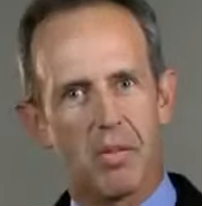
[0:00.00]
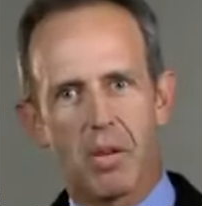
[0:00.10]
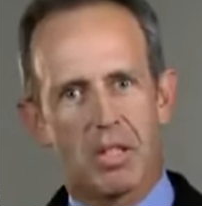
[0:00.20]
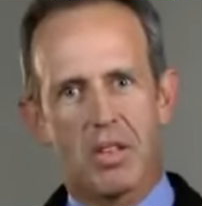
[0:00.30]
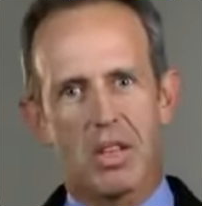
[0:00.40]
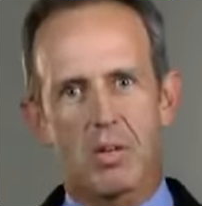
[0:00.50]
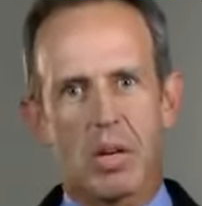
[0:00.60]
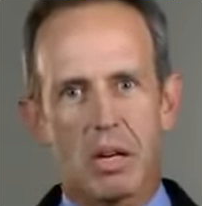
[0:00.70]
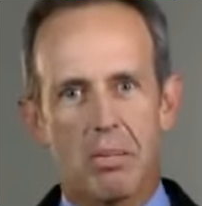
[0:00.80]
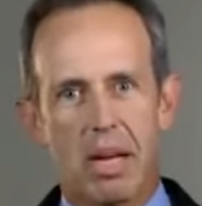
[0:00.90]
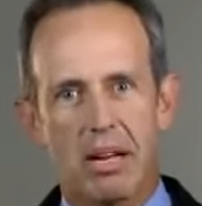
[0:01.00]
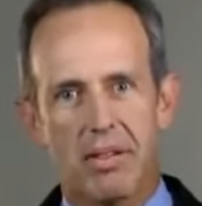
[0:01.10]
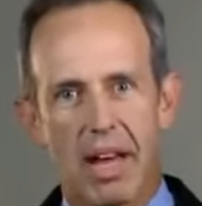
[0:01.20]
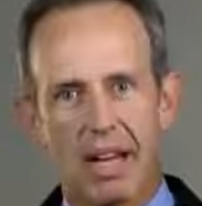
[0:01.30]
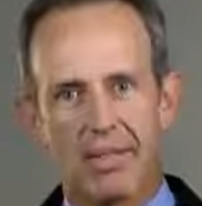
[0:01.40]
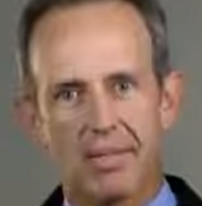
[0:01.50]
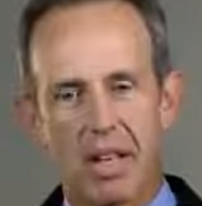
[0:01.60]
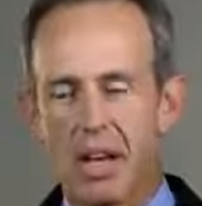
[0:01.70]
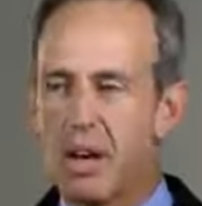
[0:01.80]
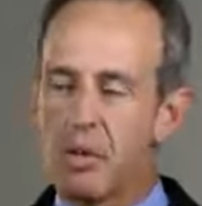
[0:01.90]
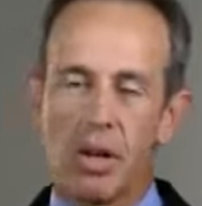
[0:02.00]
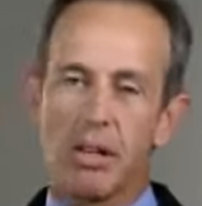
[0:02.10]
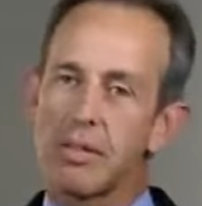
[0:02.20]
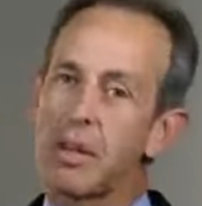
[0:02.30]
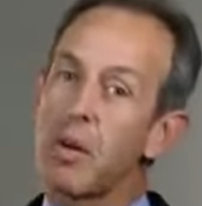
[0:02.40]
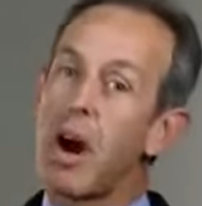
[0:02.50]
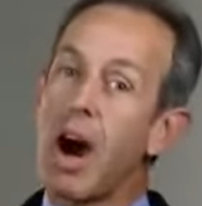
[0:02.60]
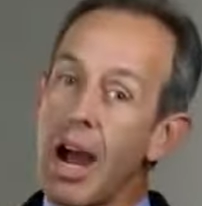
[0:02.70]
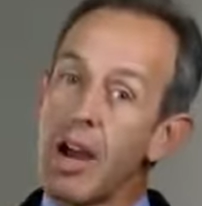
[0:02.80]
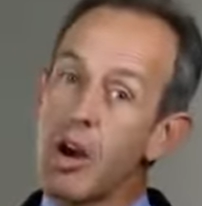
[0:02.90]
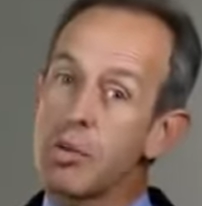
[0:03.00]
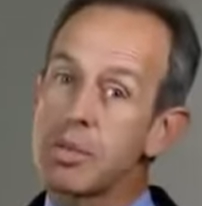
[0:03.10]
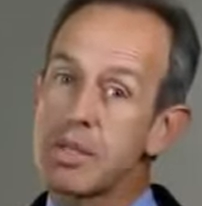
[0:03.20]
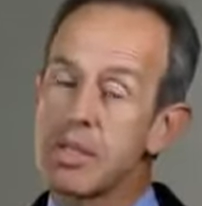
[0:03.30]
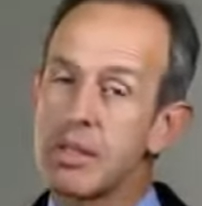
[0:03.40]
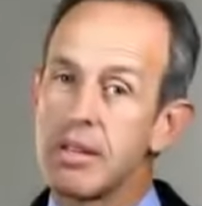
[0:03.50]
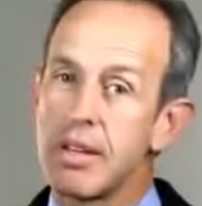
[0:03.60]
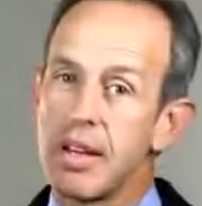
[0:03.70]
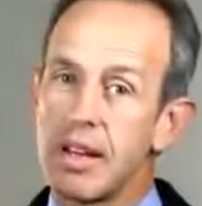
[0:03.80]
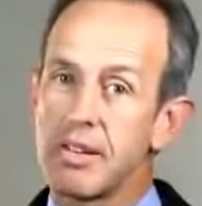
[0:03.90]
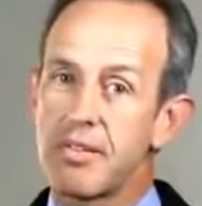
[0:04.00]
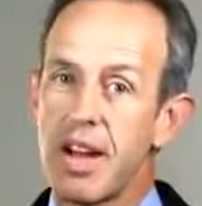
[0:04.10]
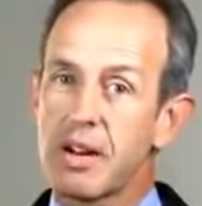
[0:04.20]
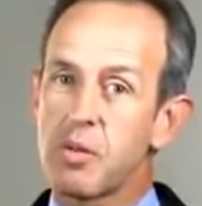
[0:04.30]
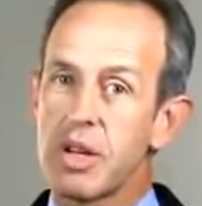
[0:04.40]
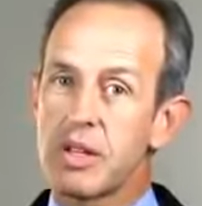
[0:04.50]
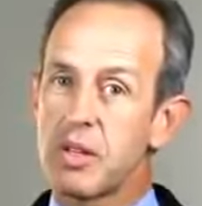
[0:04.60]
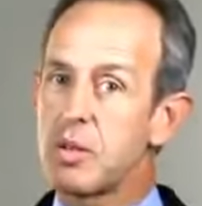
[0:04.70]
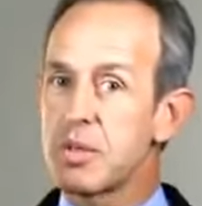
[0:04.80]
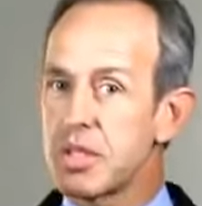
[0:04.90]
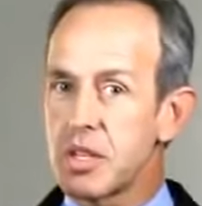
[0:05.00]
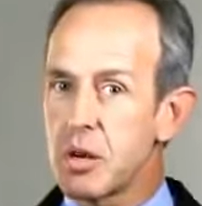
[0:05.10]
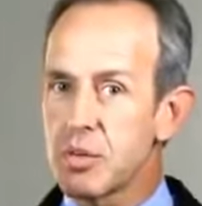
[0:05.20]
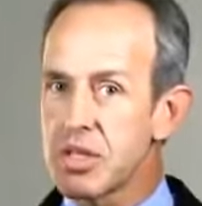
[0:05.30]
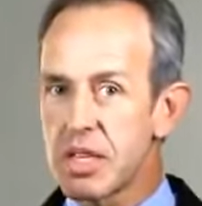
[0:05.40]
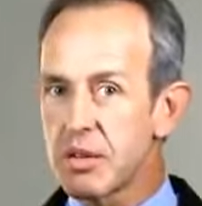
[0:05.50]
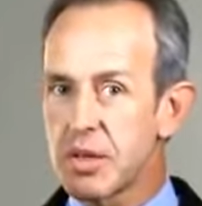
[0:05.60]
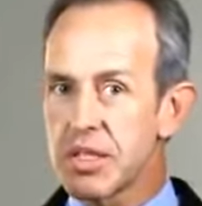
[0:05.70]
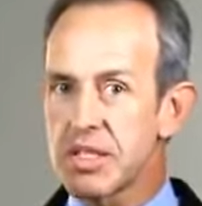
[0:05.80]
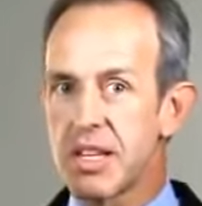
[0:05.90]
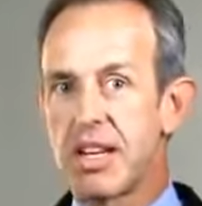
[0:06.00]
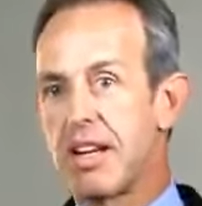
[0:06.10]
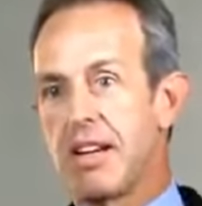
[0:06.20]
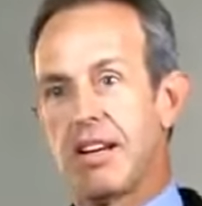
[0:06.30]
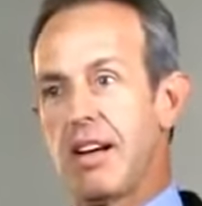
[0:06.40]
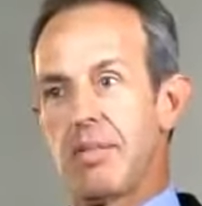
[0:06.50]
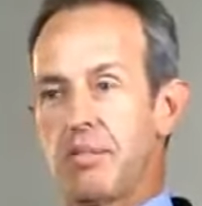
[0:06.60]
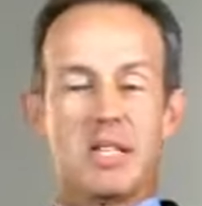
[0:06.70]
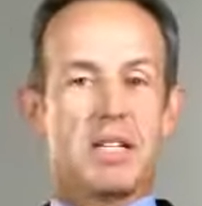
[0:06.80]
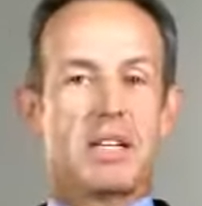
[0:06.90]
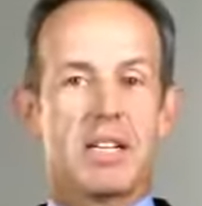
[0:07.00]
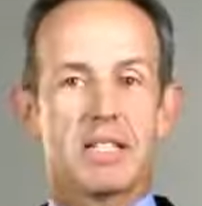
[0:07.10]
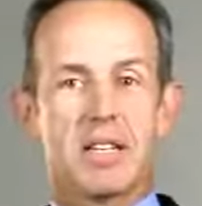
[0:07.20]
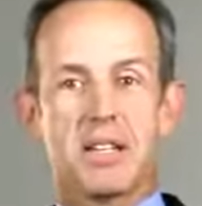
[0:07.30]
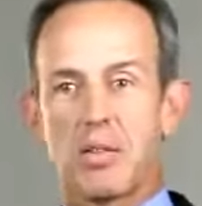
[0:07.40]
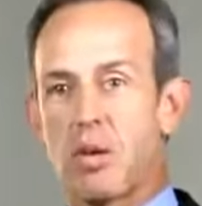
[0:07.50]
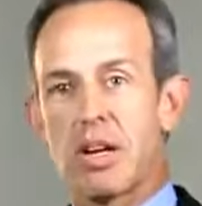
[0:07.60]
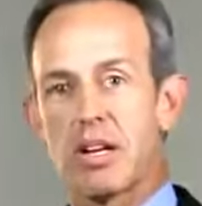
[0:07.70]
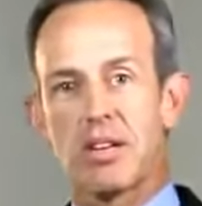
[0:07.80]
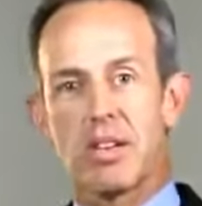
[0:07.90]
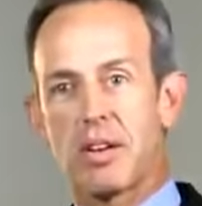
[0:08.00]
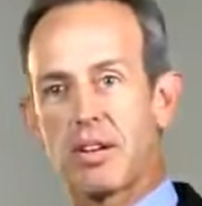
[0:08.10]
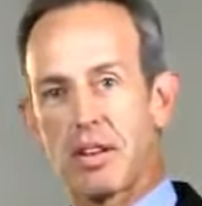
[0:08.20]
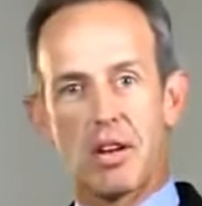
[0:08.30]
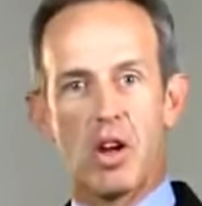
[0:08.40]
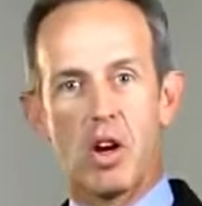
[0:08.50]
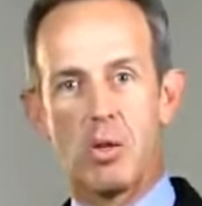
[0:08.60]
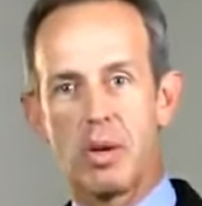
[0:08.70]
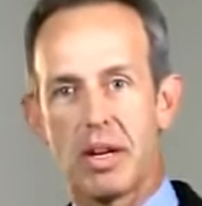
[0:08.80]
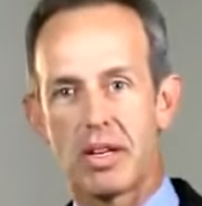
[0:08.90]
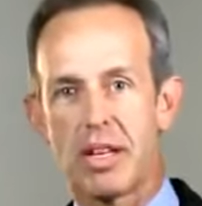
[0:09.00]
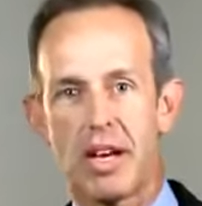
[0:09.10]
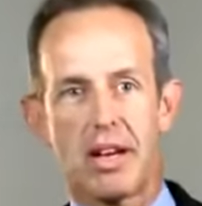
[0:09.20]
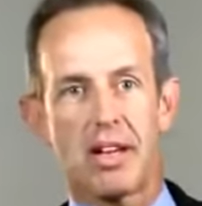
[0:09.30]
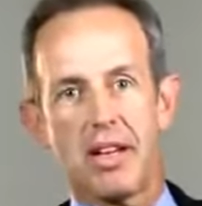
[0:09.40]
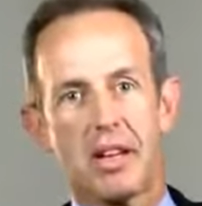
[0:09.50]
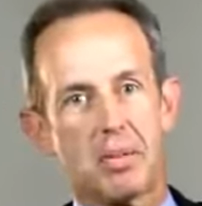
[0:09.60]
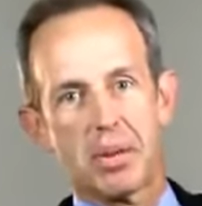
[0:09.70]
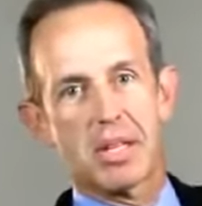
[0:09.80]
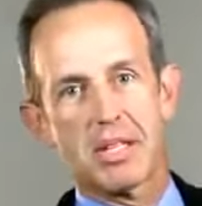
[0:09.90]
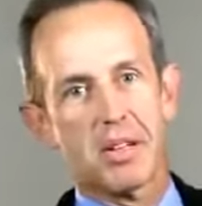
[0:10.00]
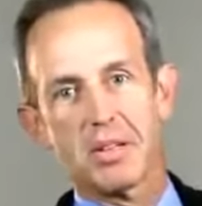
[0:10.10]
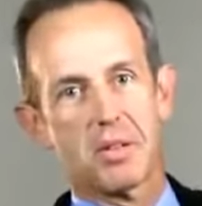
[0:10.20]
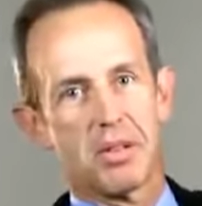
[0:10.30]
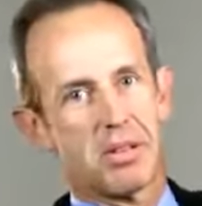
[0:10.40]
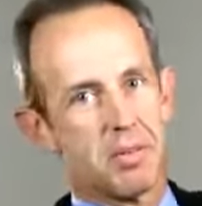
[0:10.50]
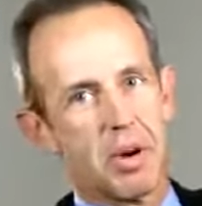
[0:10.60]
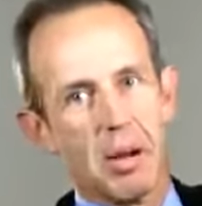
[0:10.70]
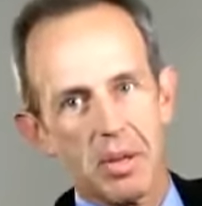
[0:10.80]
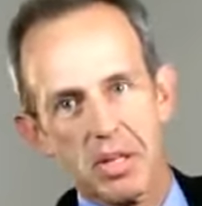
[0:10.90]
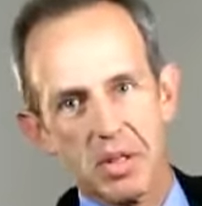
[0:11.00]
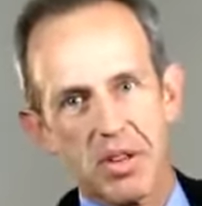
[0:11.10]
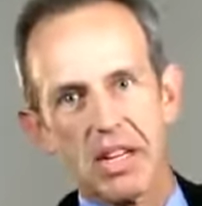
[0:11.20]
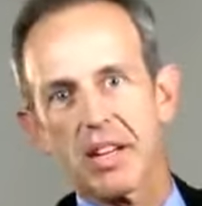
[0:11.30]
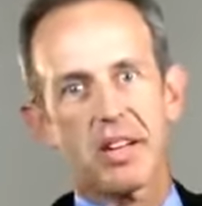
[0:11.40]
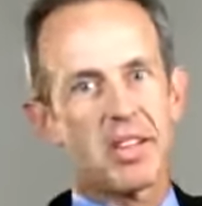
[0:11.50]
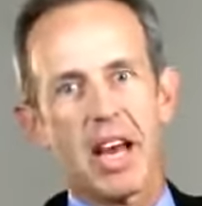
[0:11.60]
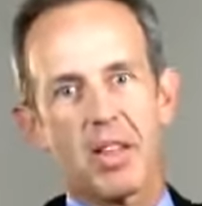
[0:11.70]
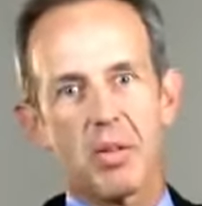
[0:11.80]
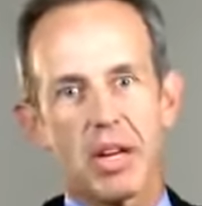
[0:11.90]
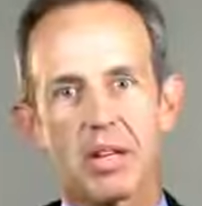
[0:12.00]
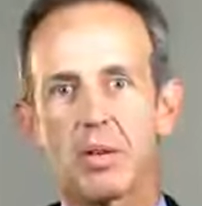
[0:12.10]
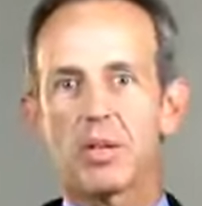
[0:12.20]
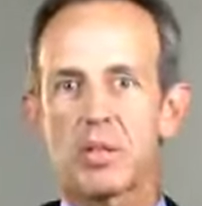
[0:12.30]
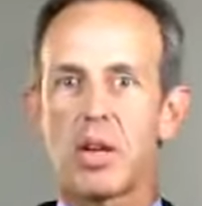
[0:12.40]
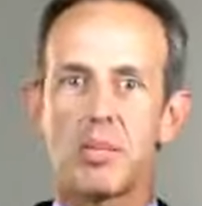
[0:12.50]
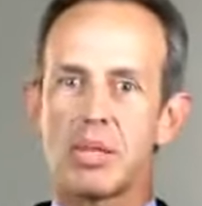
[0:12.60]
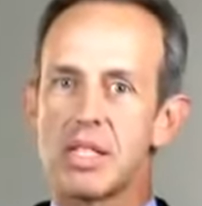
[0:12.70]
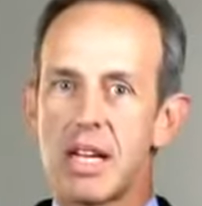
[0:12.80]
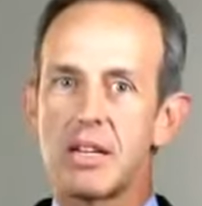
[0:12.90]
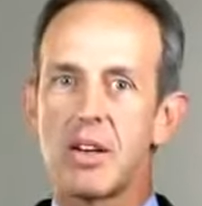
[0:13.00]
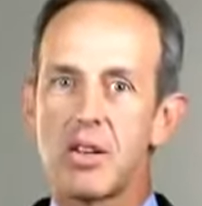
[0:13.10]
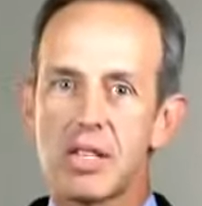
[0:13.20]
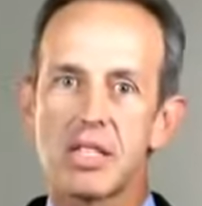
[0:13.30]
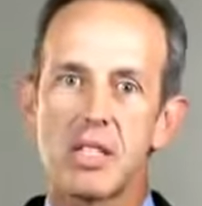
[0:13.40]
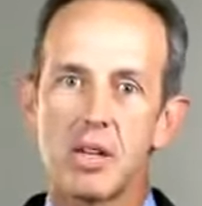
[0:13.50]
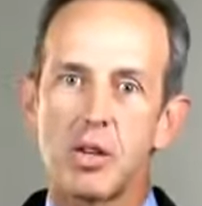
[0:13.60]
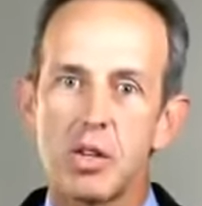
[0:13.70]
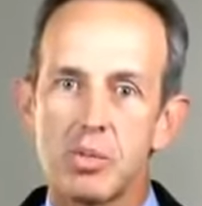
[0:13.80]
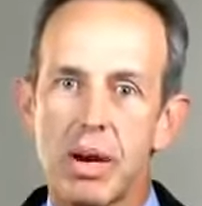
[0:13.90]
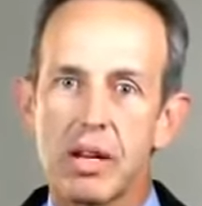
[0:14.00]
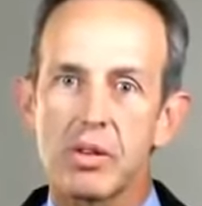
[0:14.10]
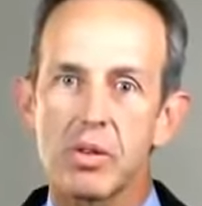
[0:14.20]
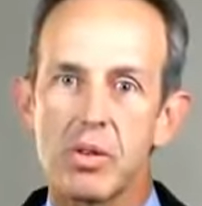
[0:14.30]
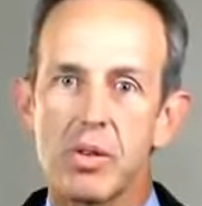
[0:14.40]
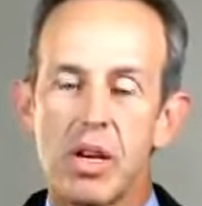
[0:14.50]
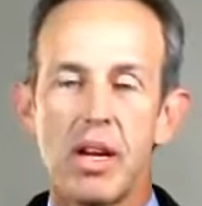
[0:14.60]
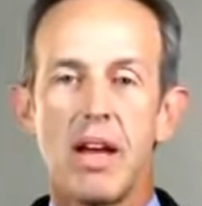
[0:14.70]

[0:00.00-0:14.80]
what do you think we can make of that? Well, there were high hopes. And in fact, when the human genome was sequenced, President Clinton at one end of the globe and the President or the Prime Minister of England at the other end all stood up and said, you know, this is a huge breakthrough.